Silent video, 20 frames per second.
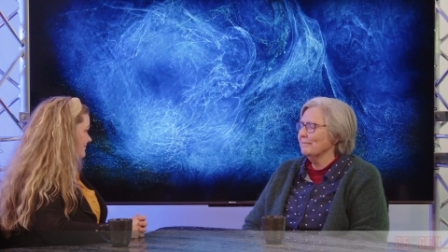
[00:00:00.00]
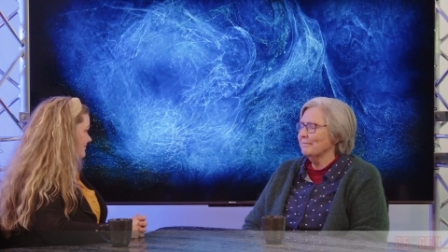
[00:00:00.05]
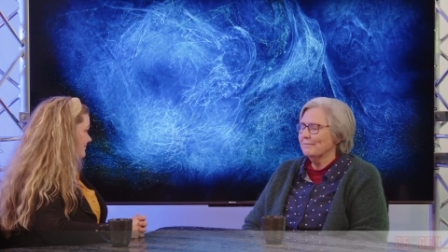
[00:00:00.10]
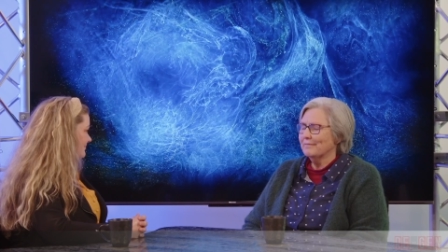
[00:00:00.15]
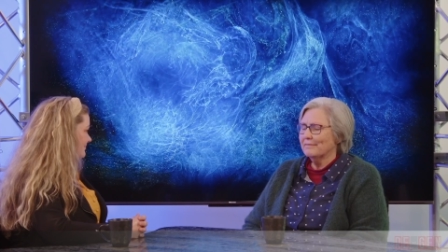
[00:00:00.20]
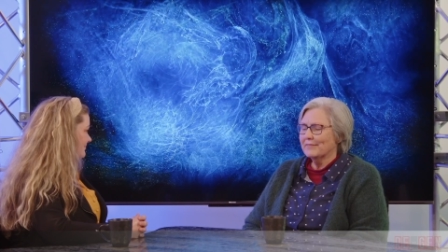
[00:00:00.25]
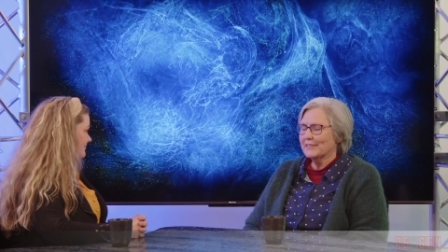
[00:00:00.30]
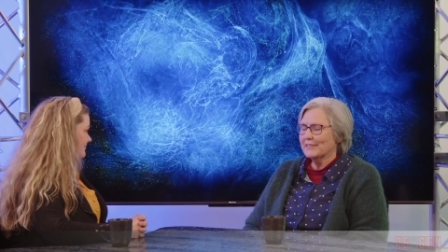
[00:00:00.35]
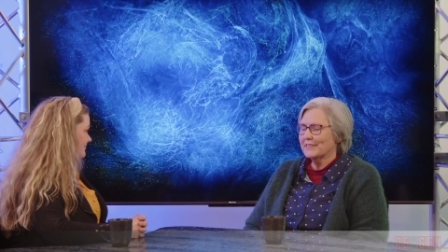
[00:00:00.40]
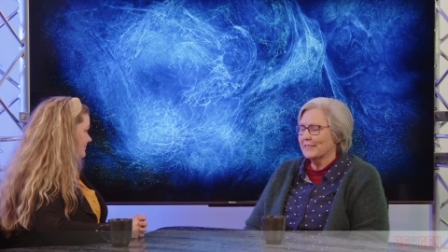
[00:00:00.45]

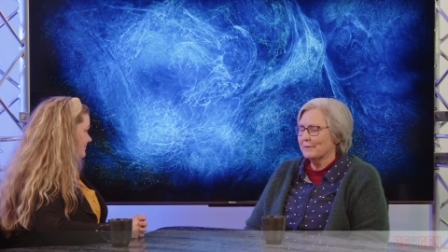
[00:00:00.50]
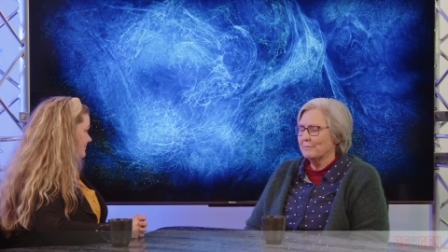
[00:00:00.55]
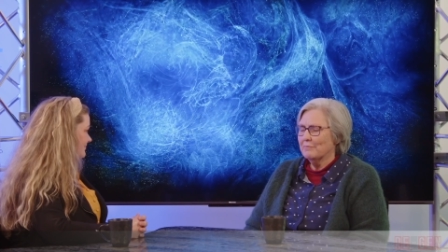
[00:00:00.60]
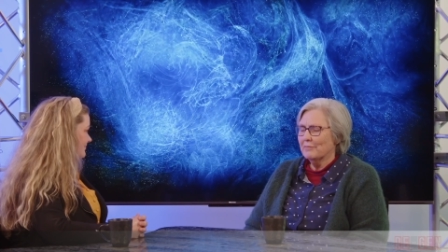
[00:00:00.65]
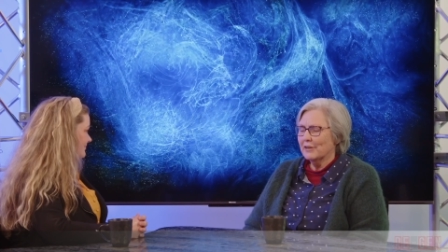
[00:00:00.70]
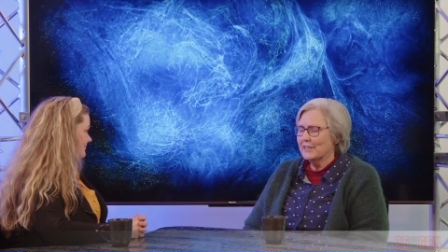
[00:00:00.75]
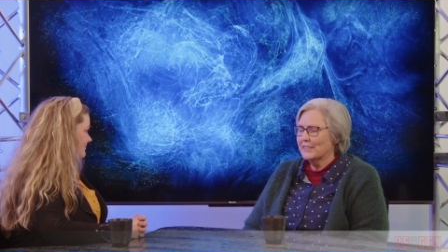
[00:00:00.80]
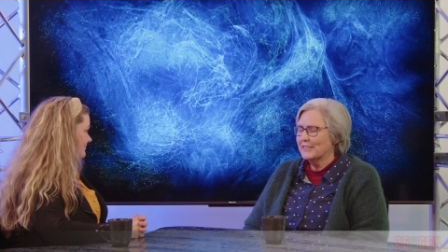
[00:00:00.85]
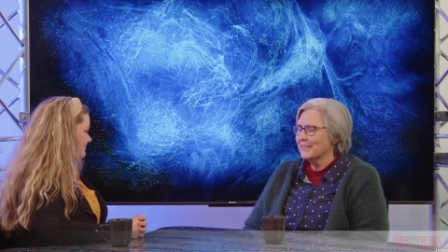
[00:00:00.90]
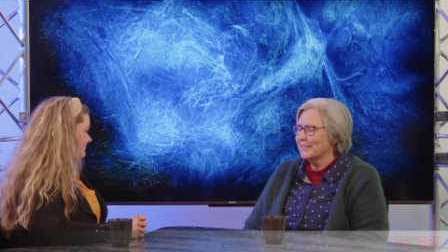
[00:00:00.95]
for some
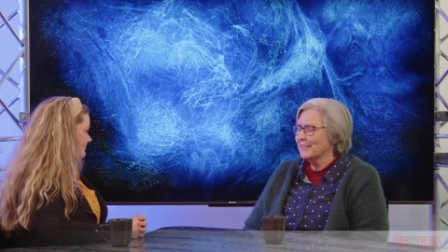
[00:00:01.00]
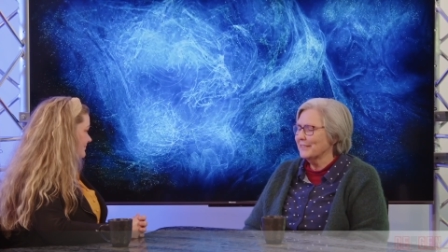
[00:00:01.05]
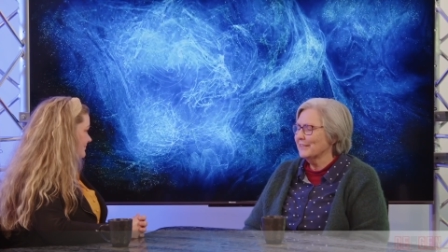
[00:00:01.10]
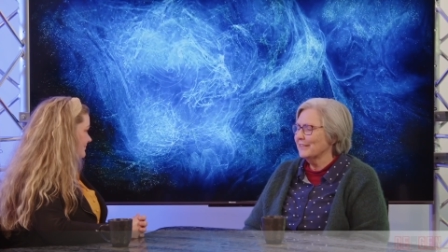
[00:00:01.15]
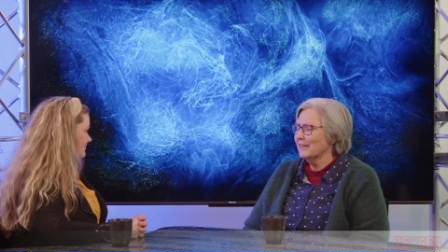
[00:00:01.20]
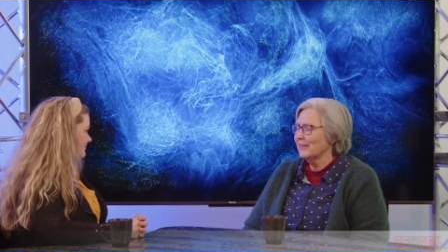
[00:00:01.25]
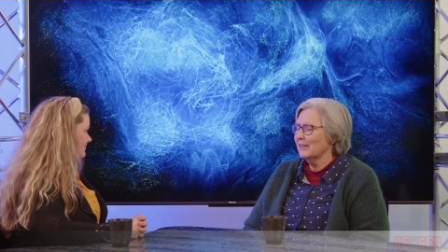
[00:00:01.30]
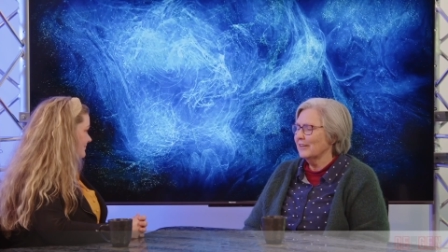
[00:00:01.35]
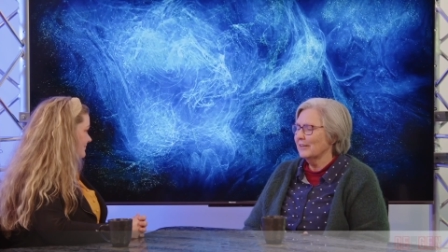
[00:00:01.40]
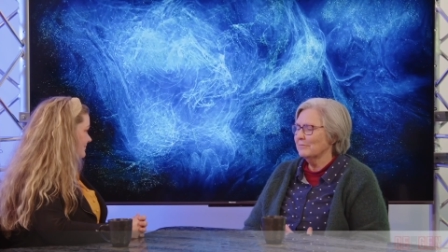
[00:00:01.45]
reason,
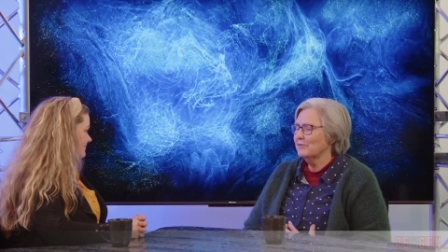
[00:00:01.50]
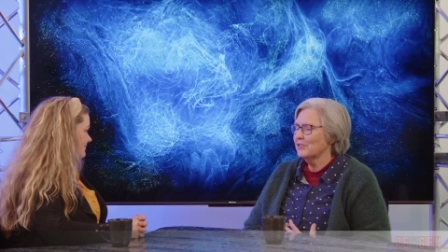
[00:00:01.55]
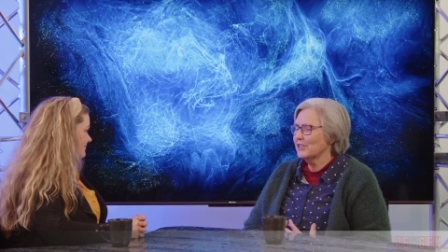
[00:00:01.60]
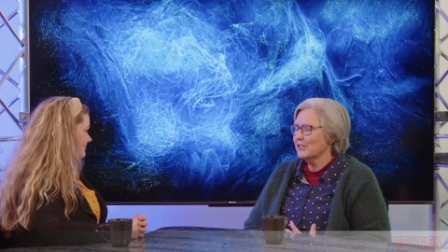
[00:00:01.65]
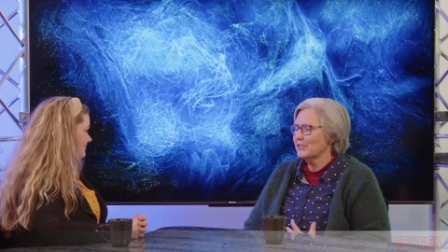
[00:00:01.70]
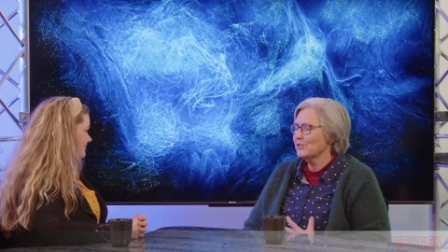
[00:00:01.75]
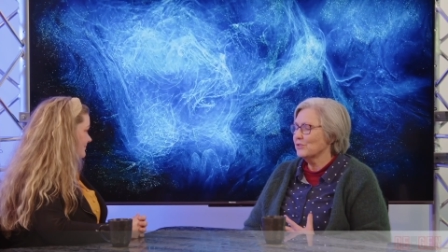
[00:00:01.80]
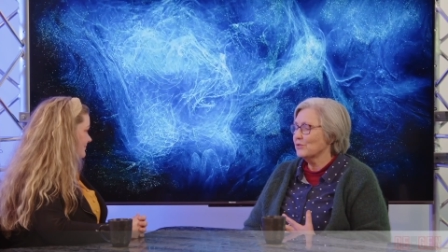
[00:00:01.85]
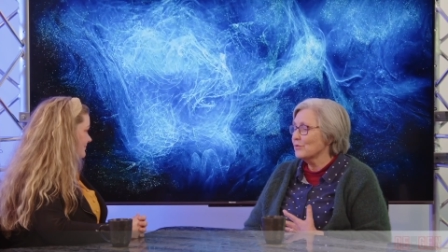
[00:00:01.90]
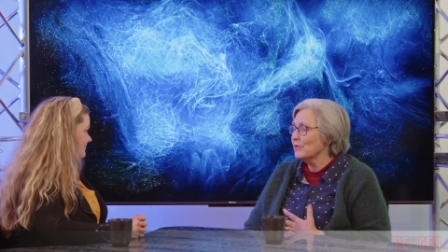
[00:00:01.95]
I'm just